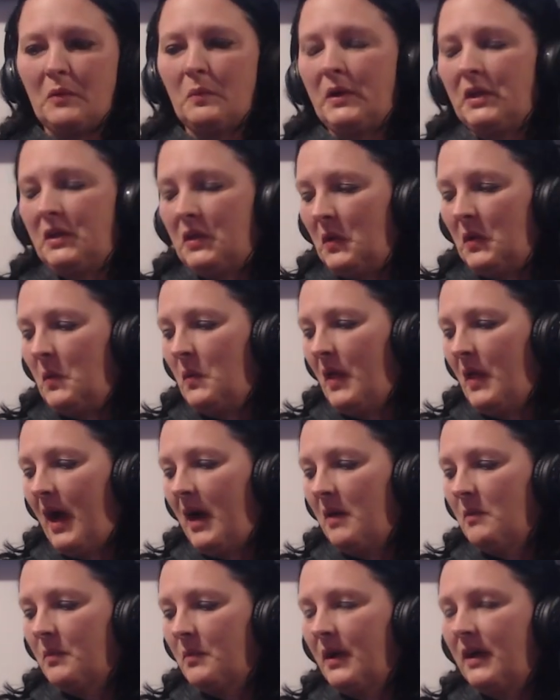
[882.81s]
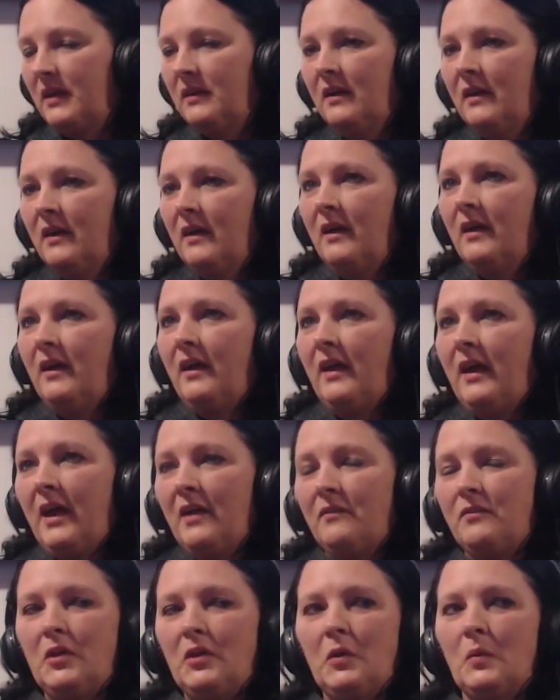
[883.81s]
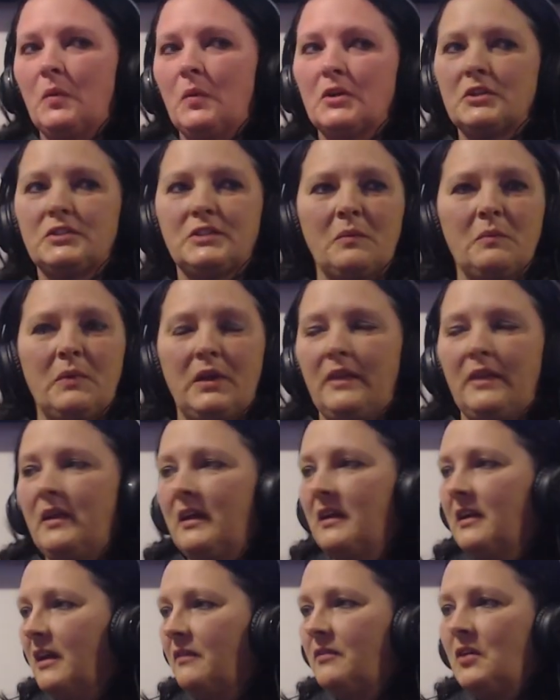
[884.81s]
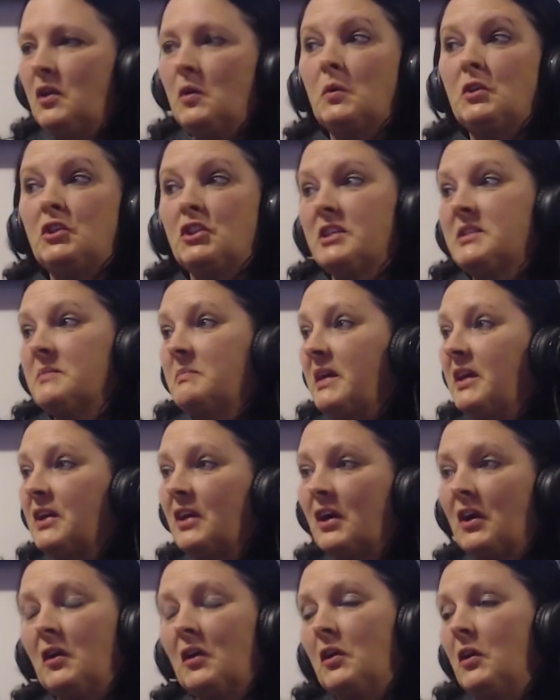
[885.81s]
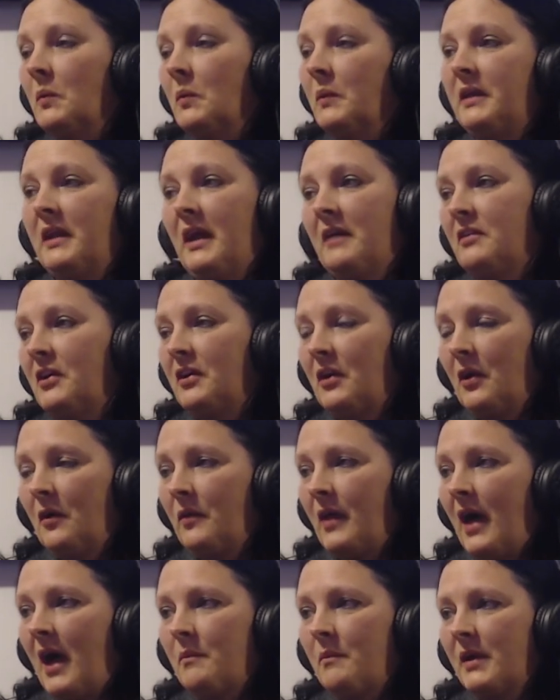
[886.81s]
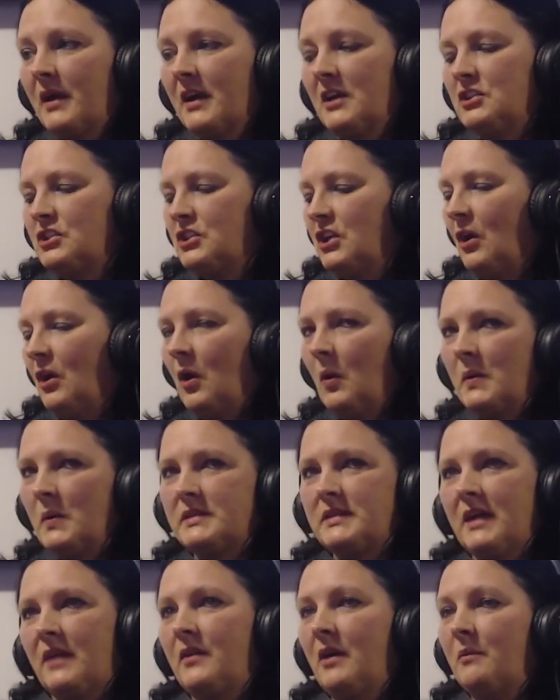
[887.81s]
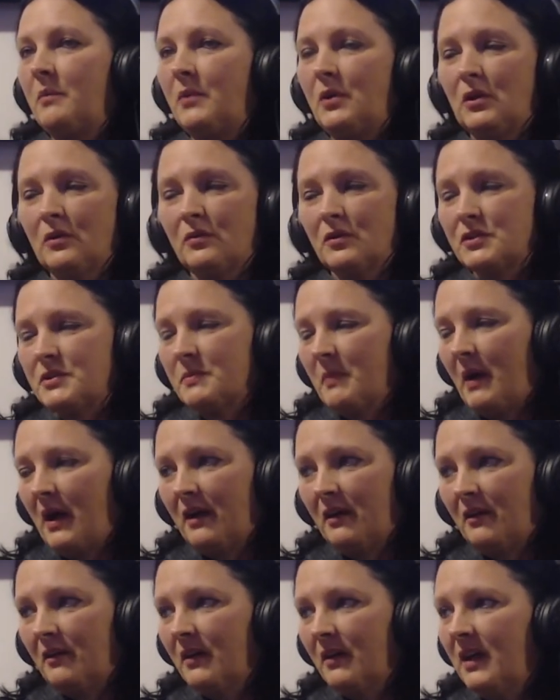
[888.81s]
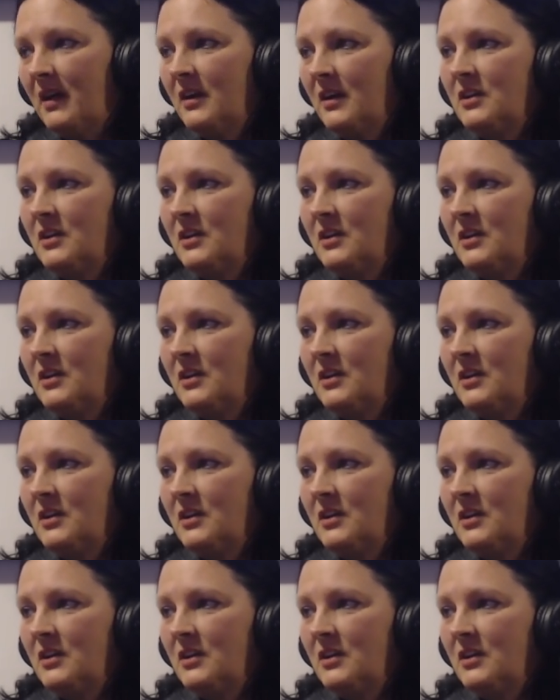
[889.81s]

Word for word: We knew that, but if you were somebody that if you would just meet her, you would never know that because she always had that beautiful smile.